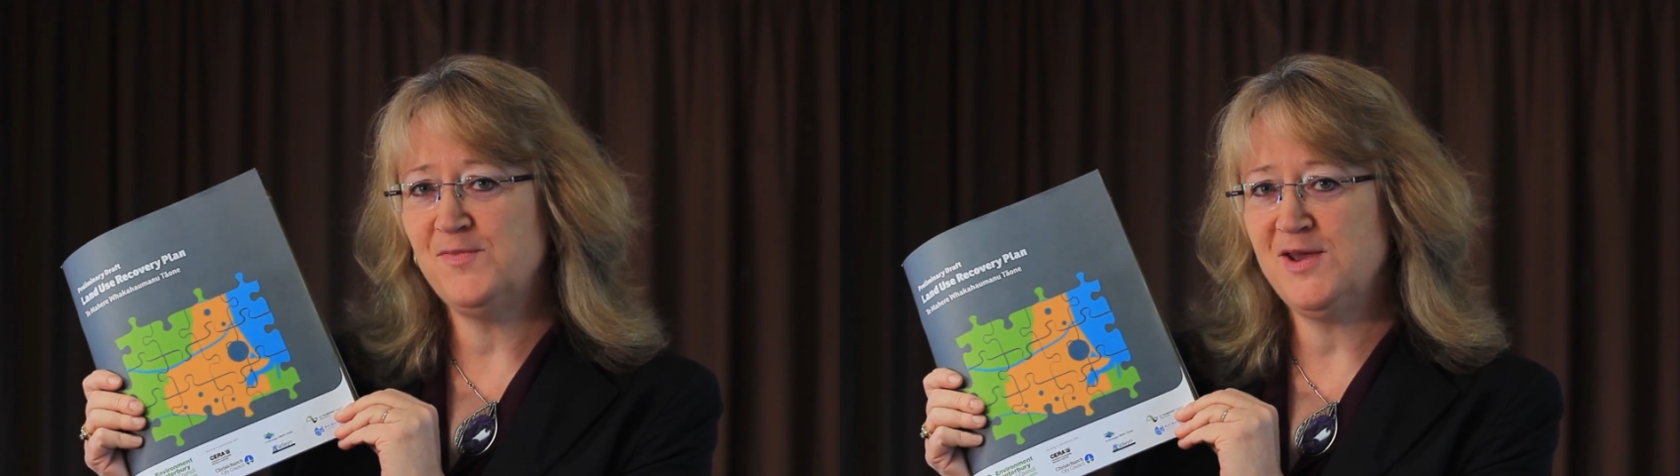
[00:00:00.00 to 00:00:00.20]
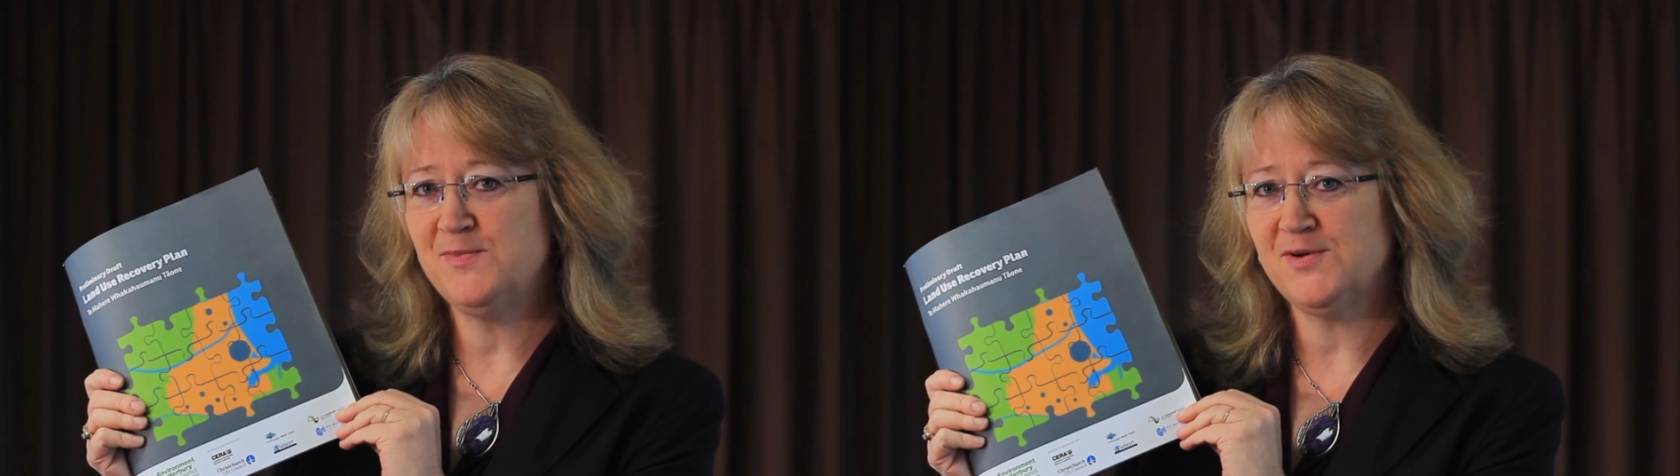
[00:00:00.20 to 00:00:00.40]

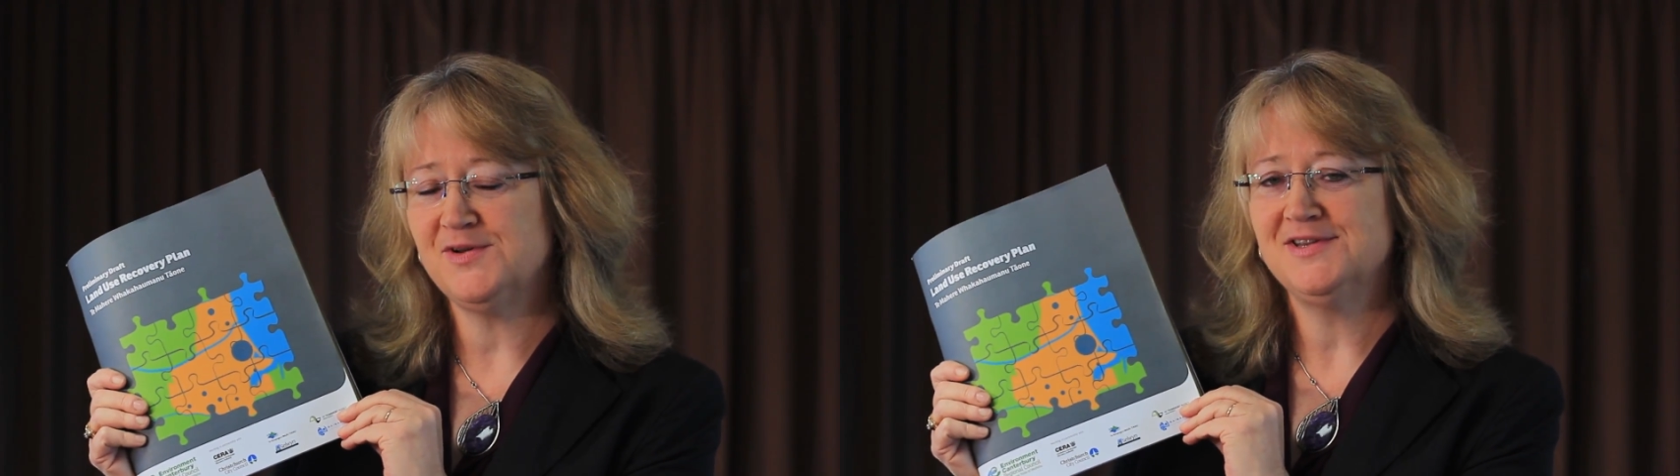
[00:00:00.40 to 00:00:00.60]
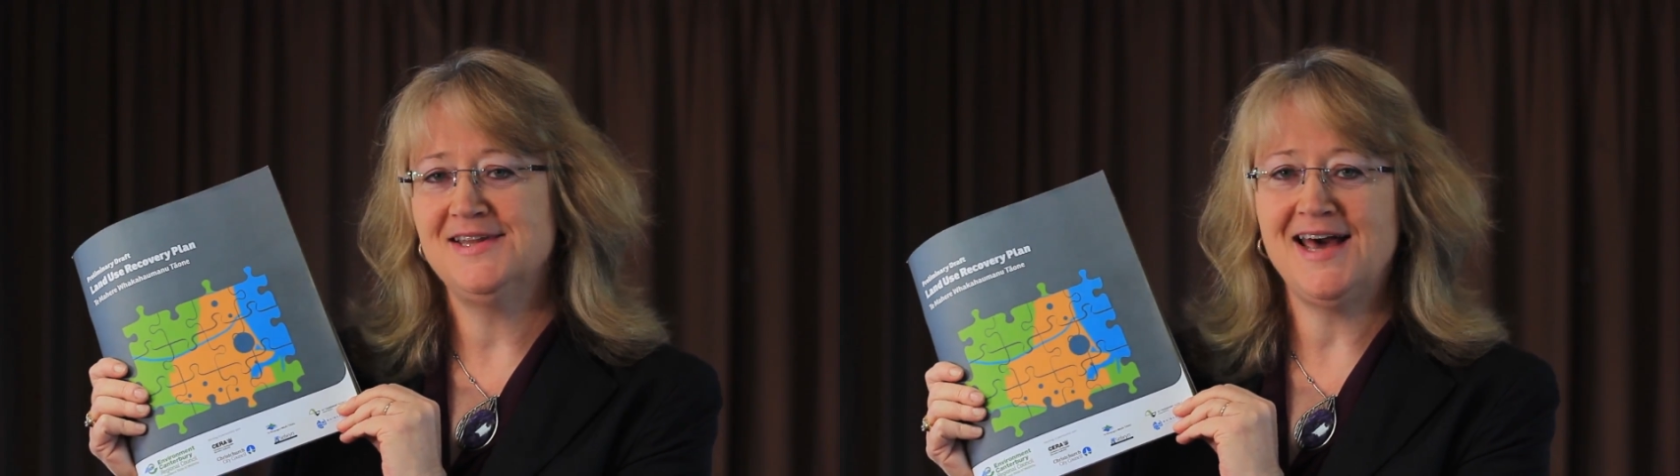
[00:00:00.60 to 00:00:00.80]

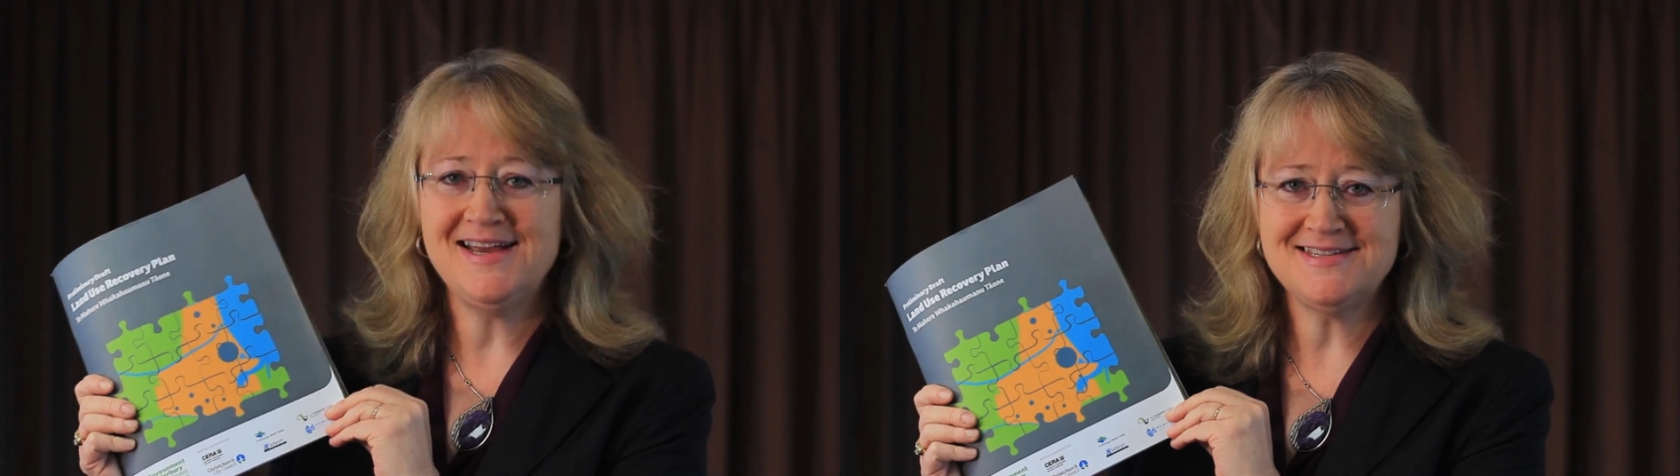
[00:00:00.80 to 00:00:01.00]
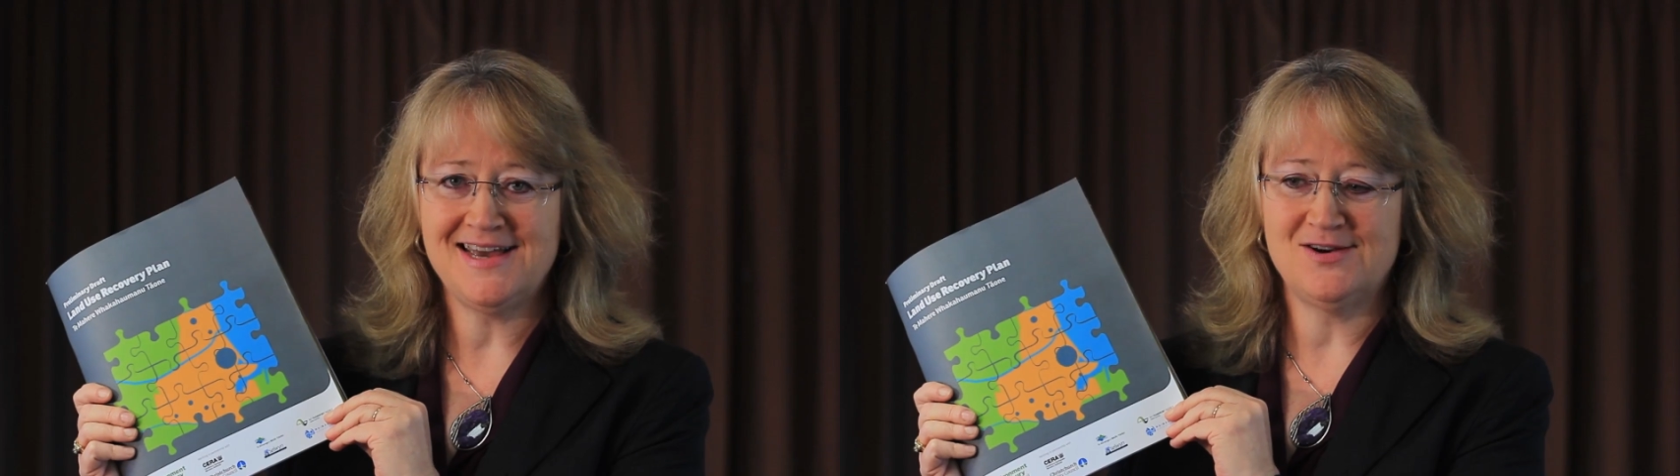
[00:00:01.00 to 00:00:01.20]
people
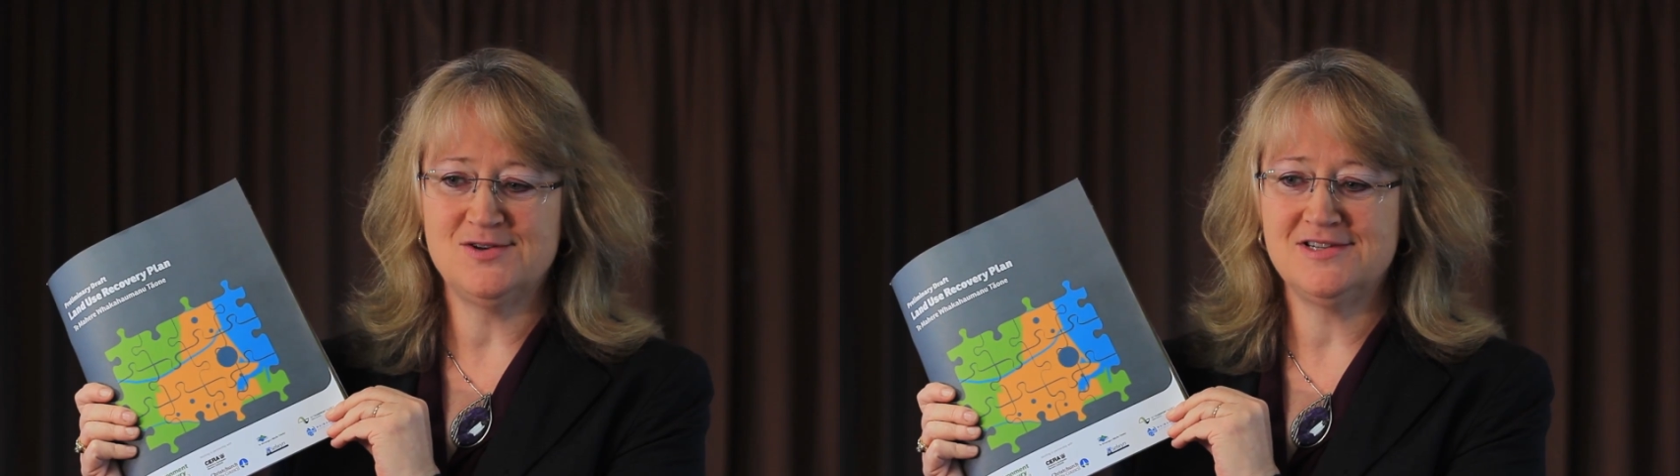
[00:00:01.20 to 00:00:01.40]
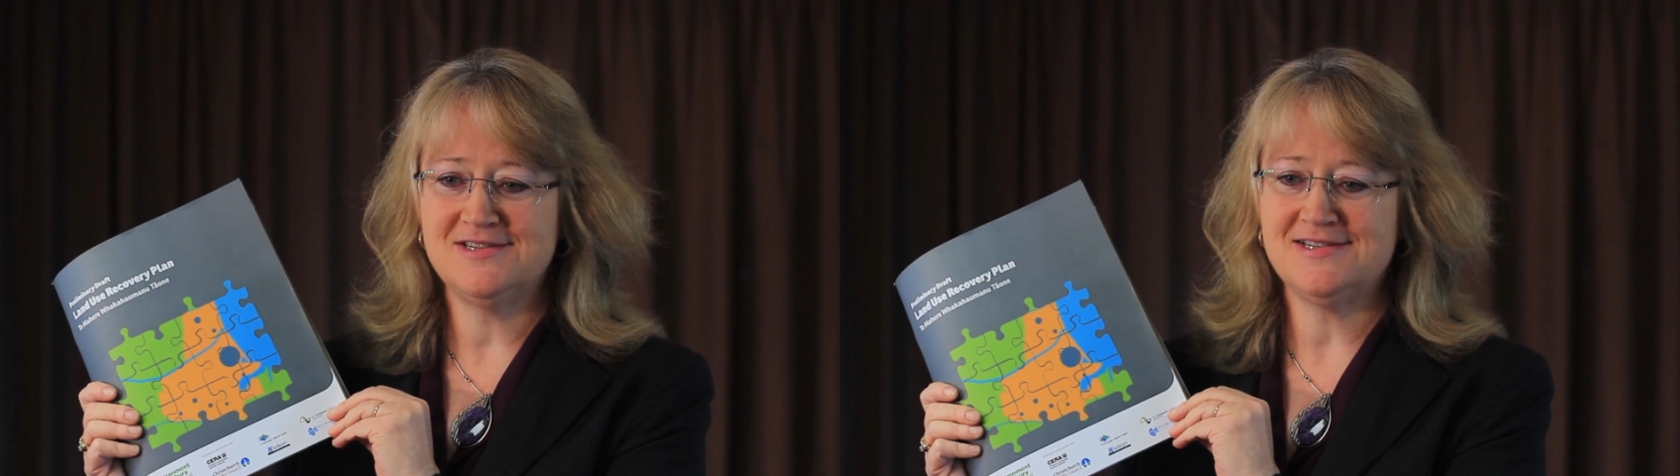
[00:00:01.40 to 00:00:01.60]
nice
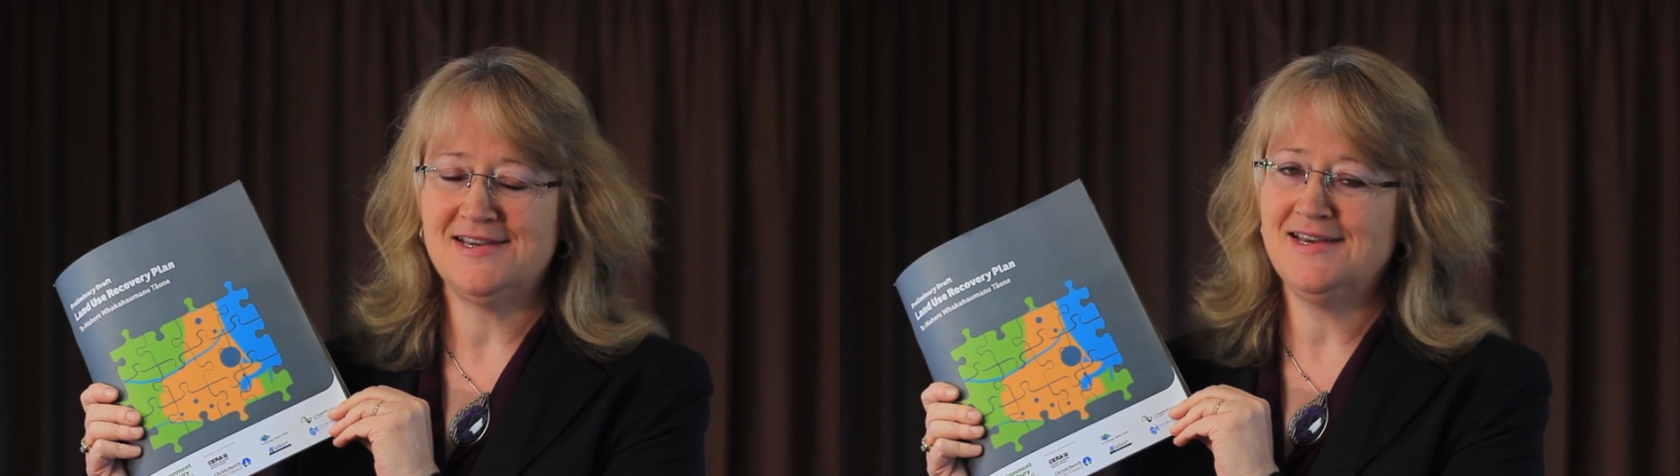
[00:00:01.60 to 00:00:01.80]
houses